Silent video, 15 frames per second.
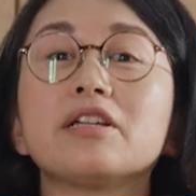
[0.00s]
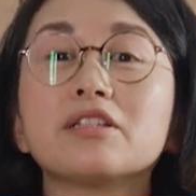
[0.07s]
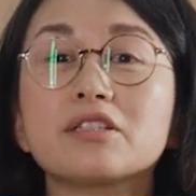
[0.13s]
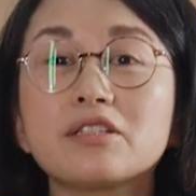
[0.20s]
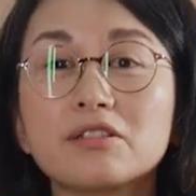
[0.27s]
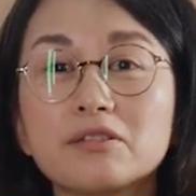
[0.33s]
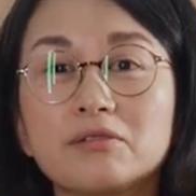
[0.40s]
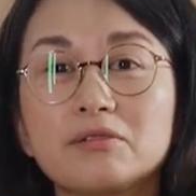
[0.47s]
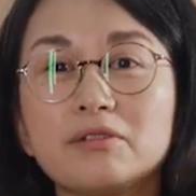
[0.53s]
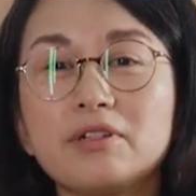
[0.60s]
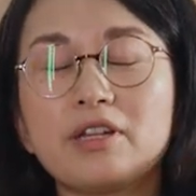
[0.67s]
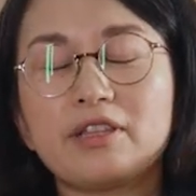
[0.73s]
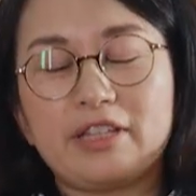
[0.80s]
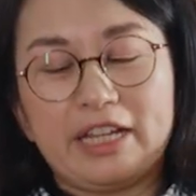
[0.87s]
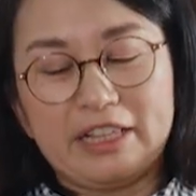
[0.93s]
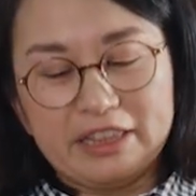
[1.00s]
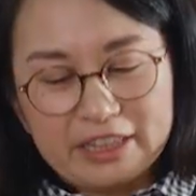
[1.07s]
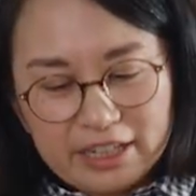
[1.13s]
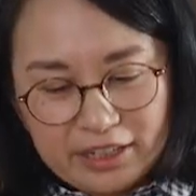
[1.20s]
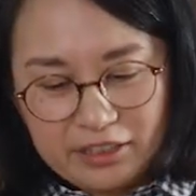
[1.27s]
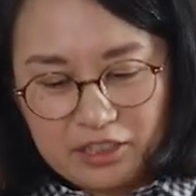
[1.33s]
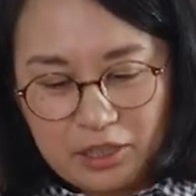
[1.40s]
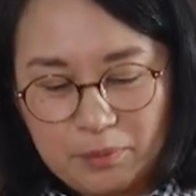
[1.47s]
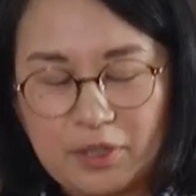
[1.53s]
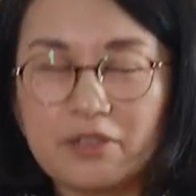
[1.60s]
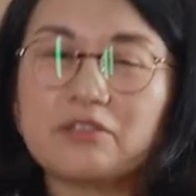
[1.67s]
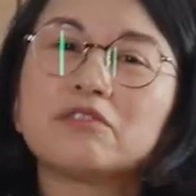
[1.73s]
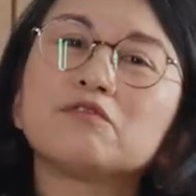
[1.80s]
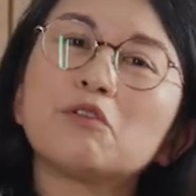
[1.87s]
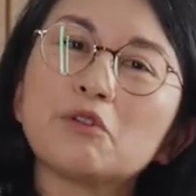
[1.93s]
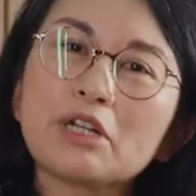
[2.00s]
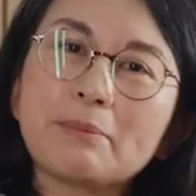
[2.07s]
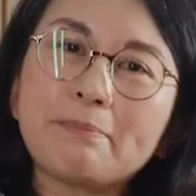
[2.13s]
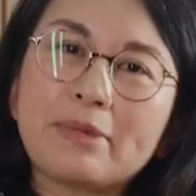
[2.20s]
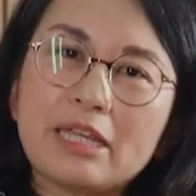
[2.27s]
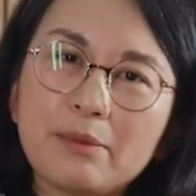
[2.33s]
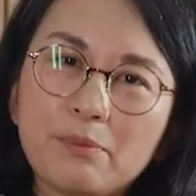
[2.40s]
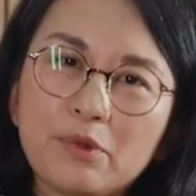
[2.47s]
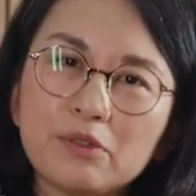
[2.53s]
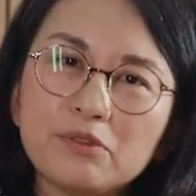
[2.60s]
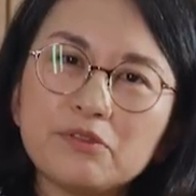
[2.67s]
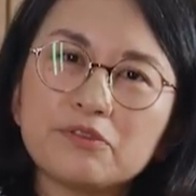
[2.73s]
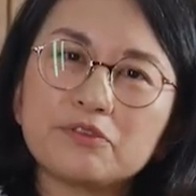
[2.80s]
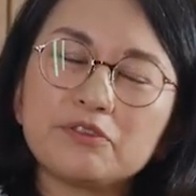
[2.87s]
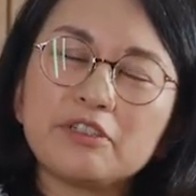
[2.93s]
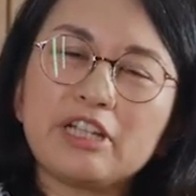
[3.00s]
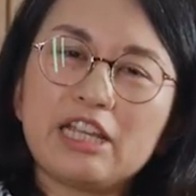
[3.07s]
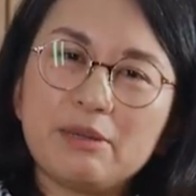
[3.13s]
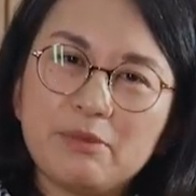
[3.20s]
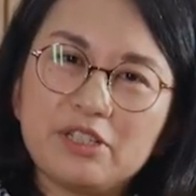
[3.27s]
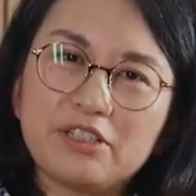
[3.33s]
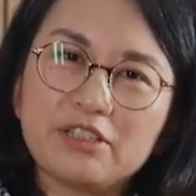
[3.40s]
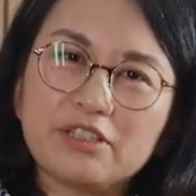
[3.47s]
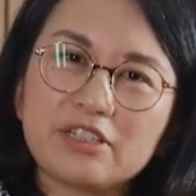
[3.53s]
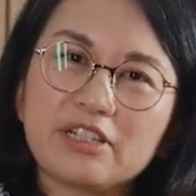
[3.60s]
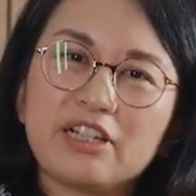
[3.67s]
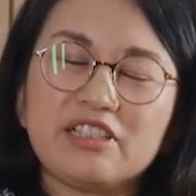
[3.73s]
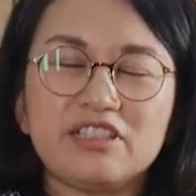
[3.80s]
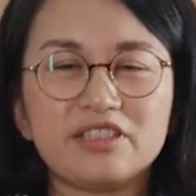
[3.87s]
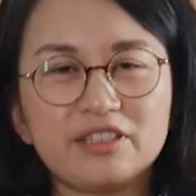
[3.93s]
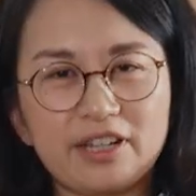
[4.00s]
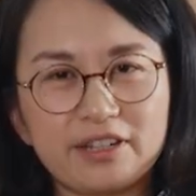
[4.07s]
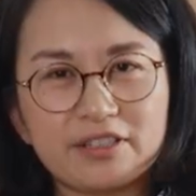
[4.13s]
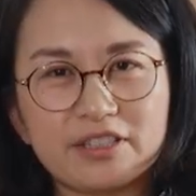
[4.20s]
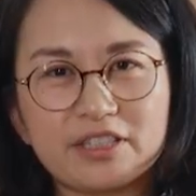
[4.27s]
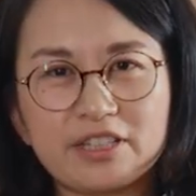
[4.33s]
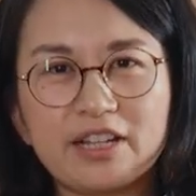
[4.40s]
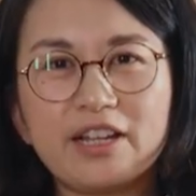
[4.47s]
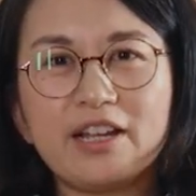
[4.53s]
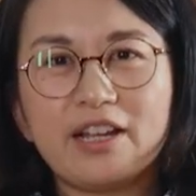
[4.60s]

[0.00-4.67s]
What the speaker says: So they learned about foreign people through images and text,